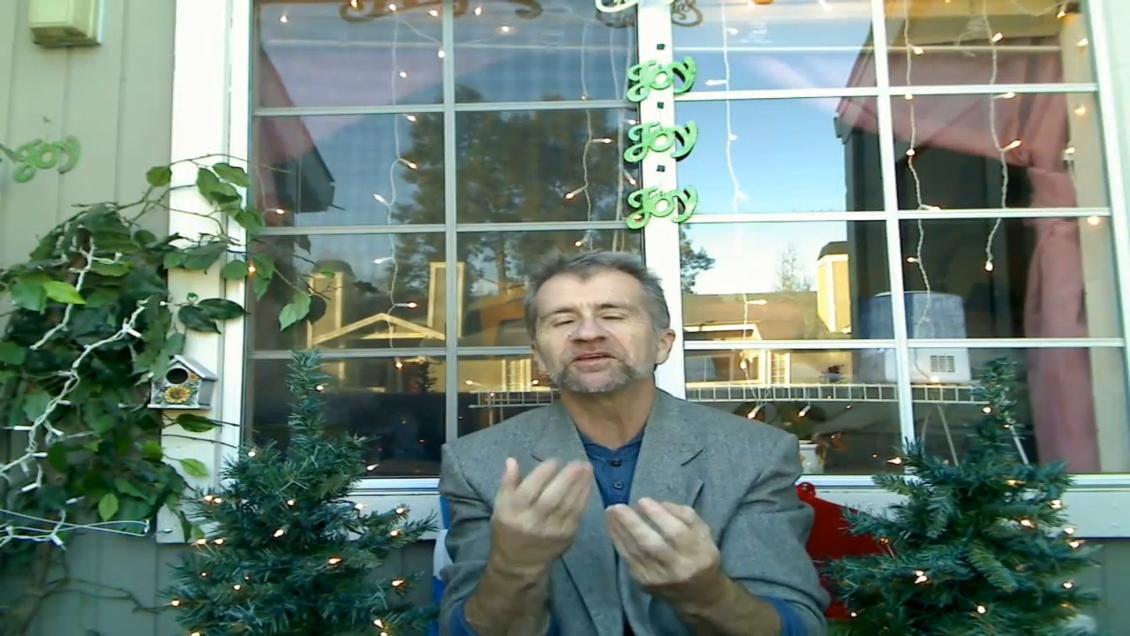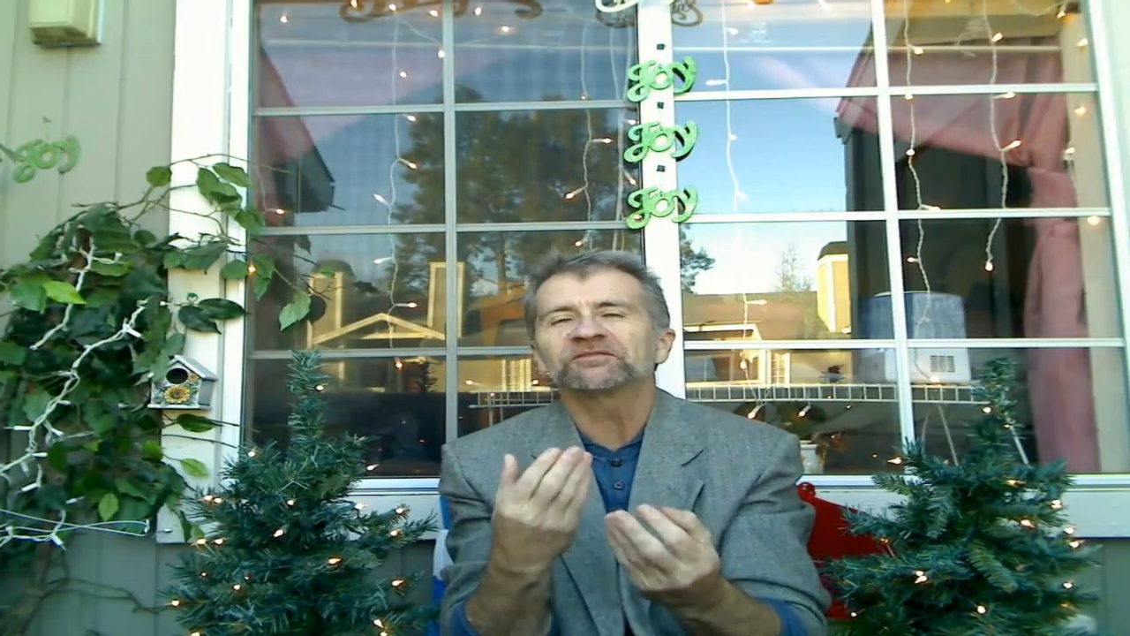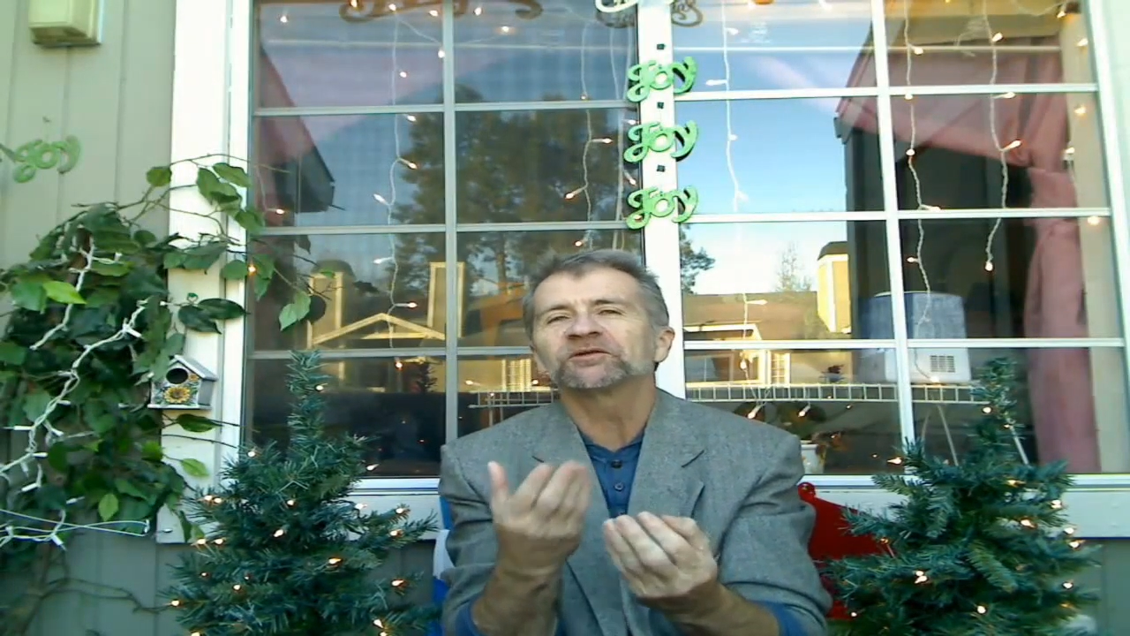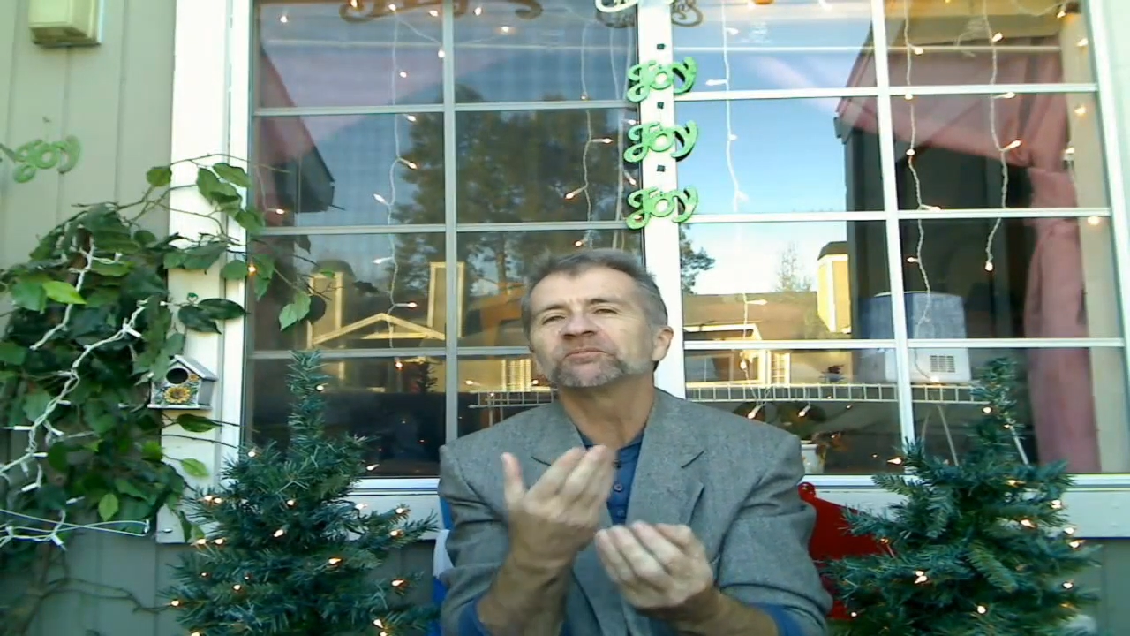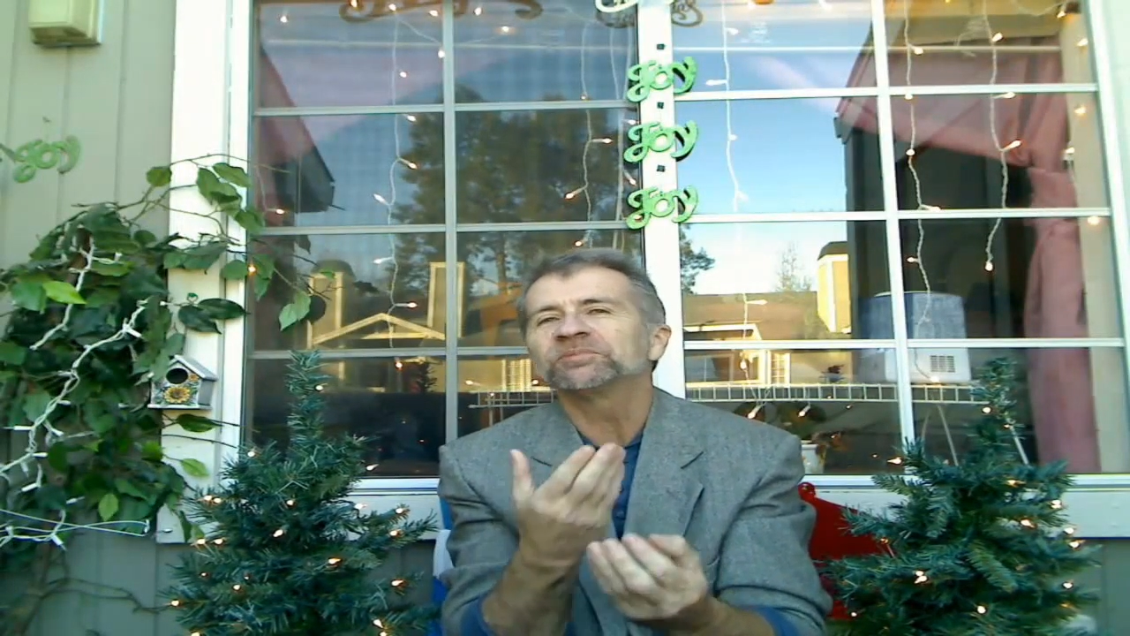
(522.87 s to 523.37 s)
if
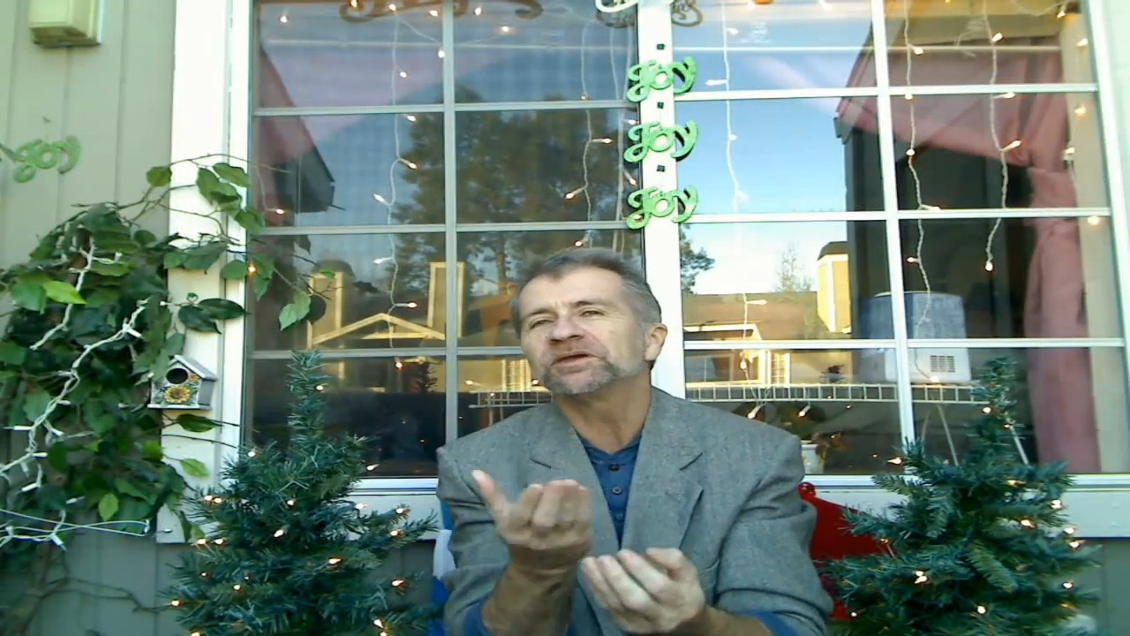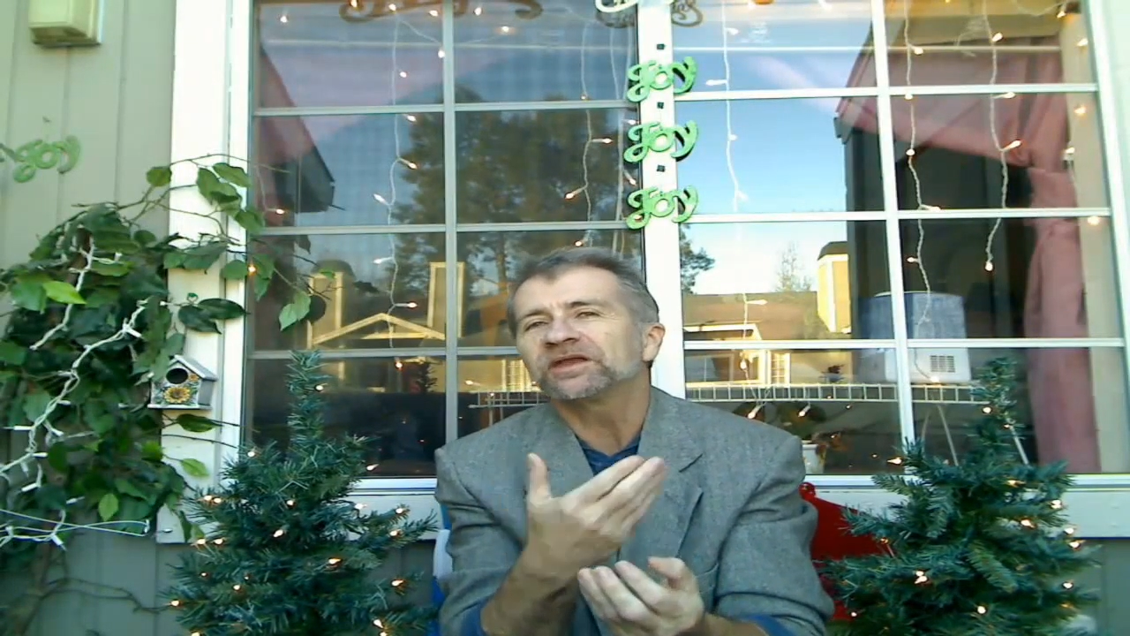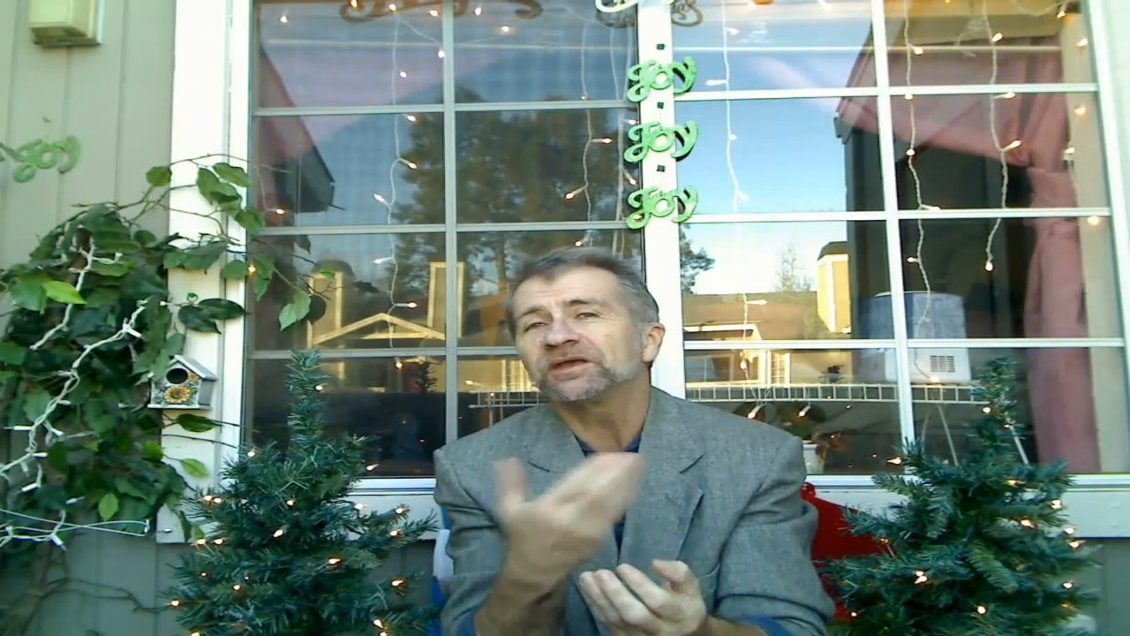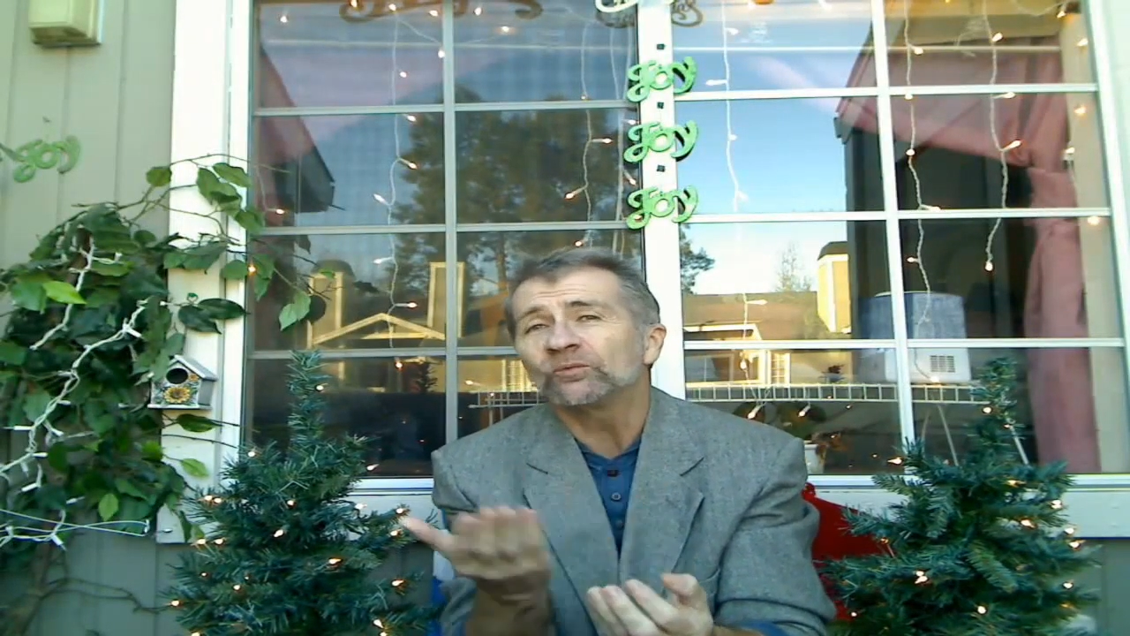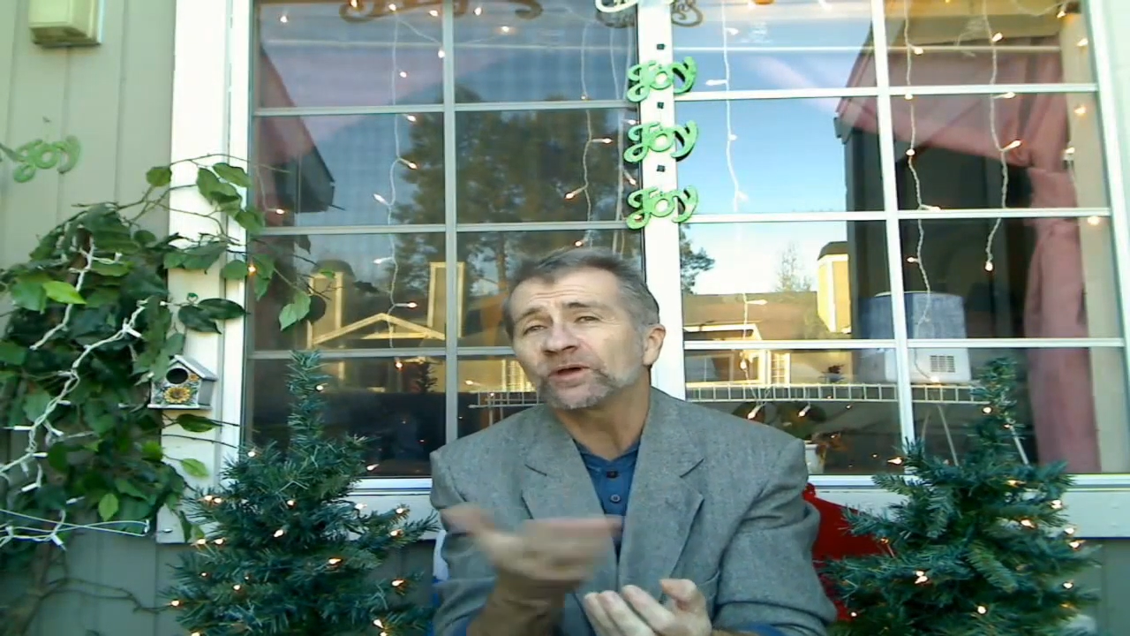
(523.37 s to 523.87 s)
there be
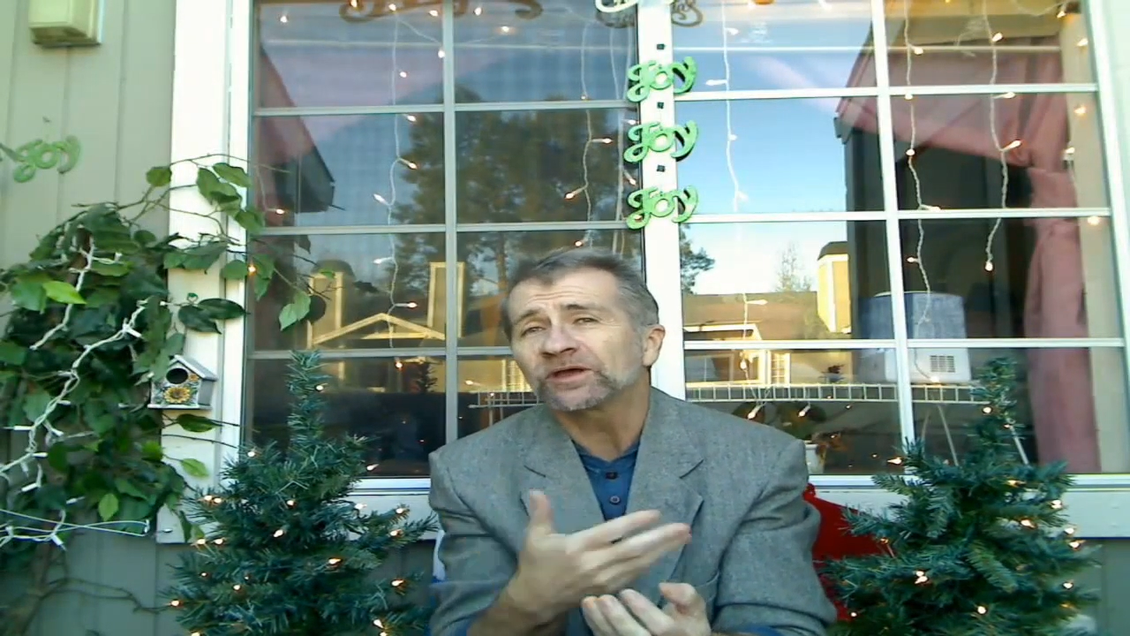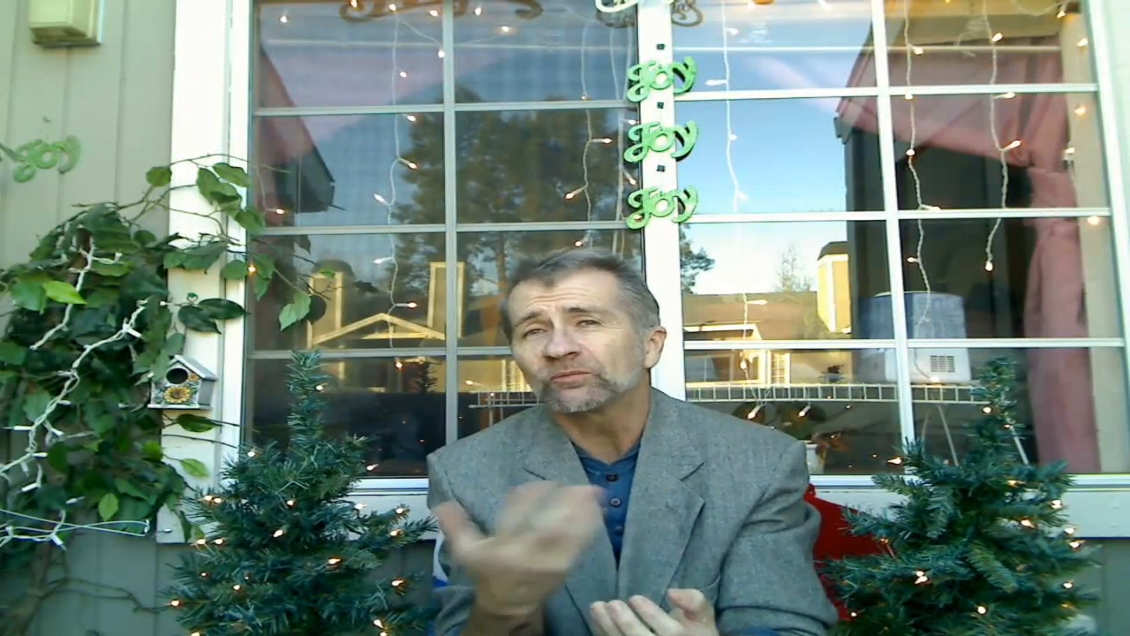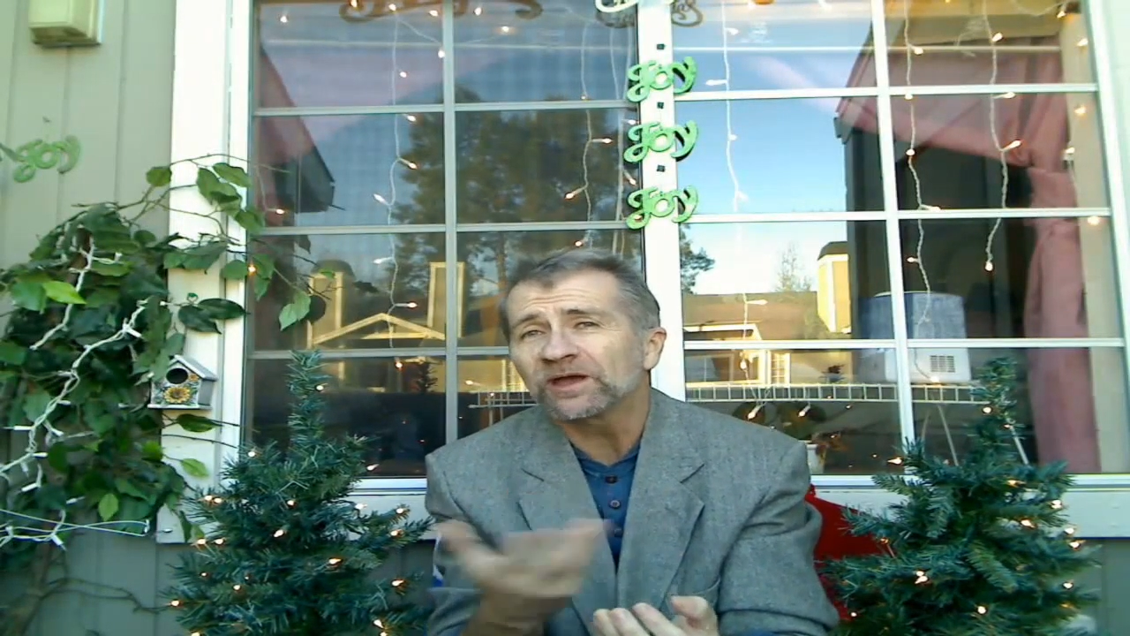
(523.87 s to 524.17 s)
any wicked